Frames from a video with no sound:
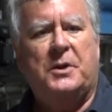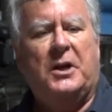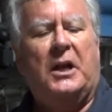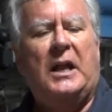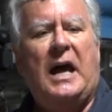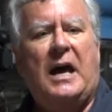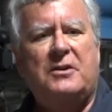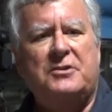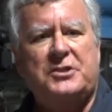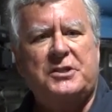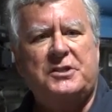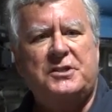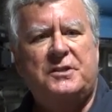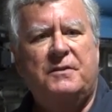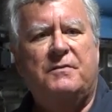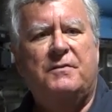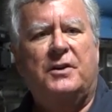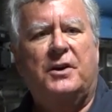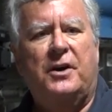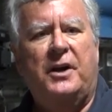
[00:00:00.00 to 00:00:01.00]
It allows us
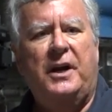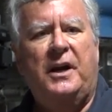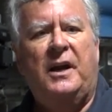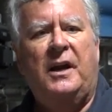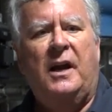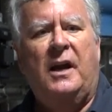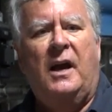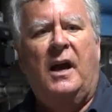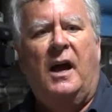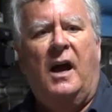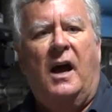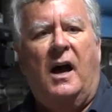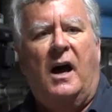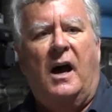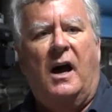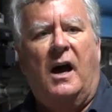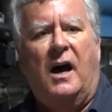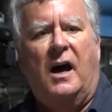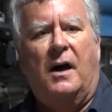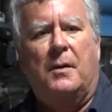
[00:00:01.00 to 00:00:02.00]
to very
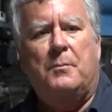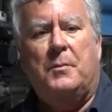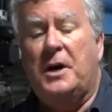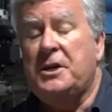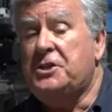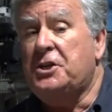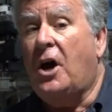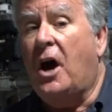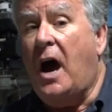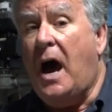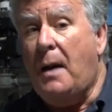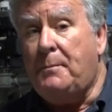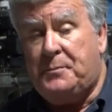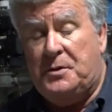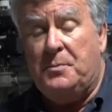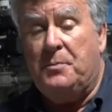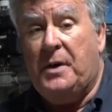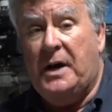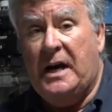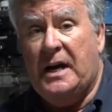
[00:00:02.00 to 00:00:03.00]
much
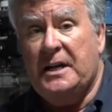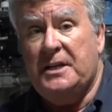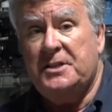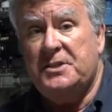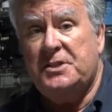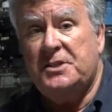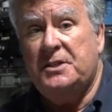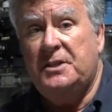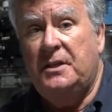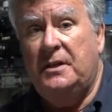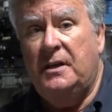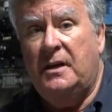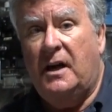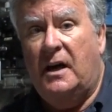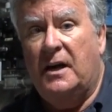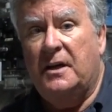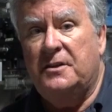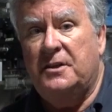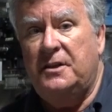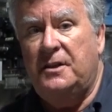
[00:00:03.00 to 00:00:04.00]
optimize
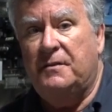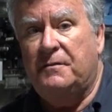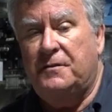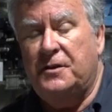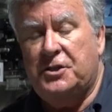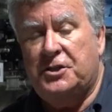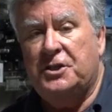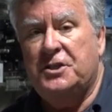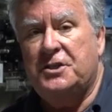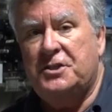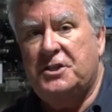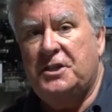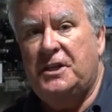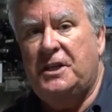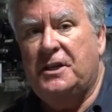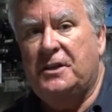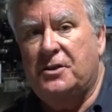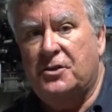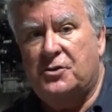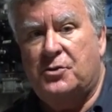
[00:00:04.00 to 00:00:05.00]
the
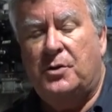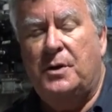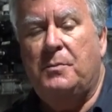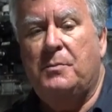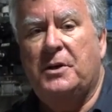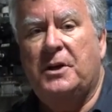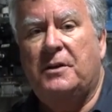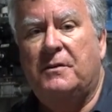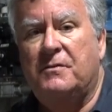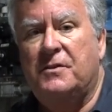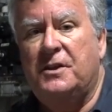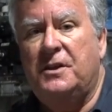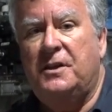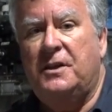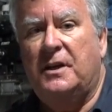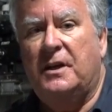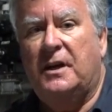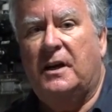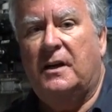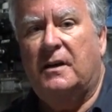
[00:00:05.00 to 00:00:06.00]
efficiency and the treatment of
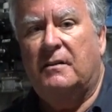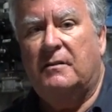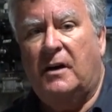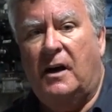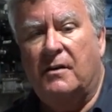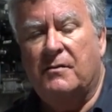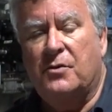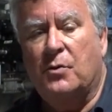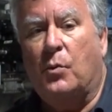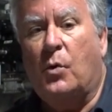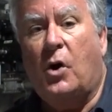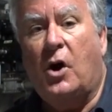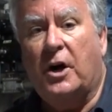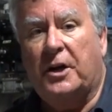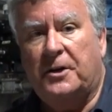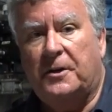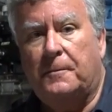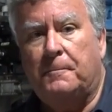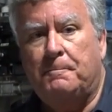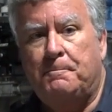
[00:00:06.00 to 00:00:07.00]
the
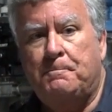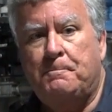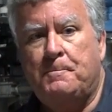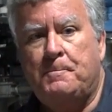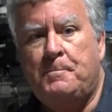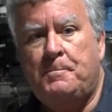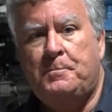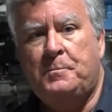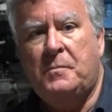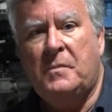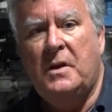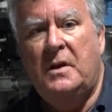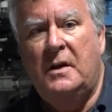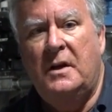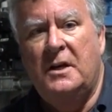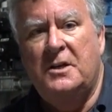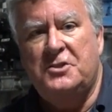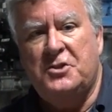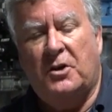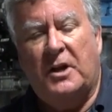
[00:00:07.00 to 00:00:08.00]
water.
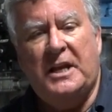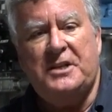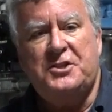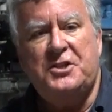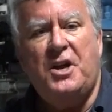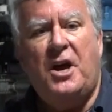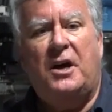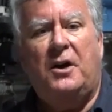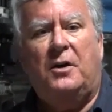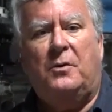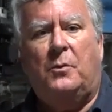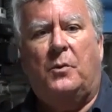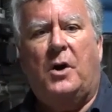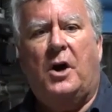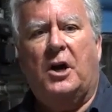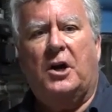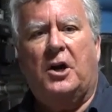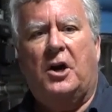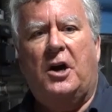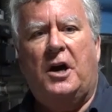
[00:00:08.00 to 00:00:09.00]
So let's now
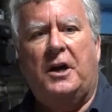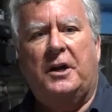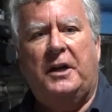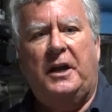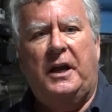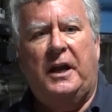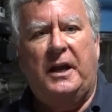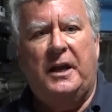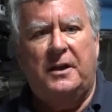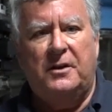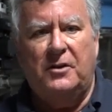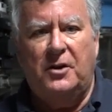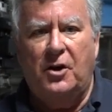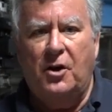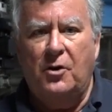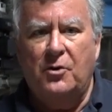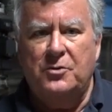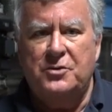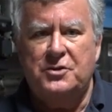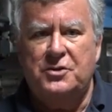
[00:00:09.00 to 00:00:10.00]
walk on and
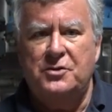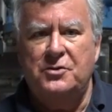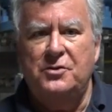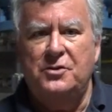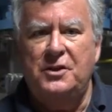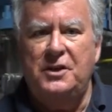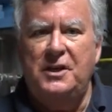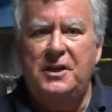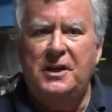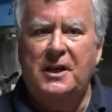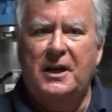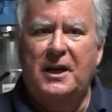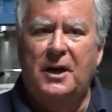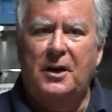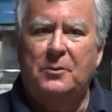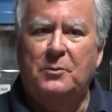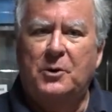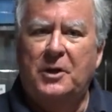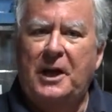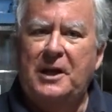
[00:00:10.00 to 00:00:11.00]
go
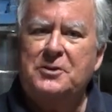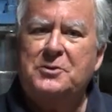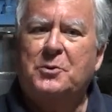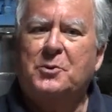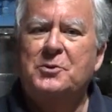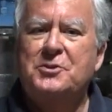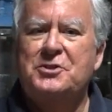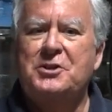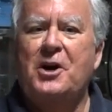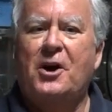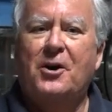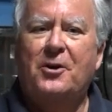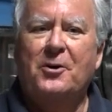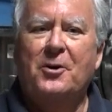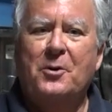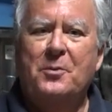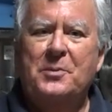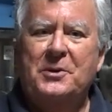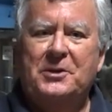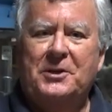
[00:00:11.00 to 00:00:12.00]
to we'll head towards the
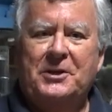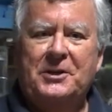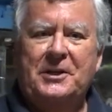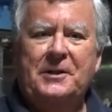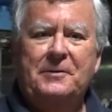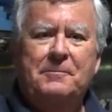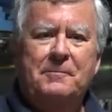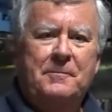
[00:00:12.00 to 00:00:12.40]
RO building.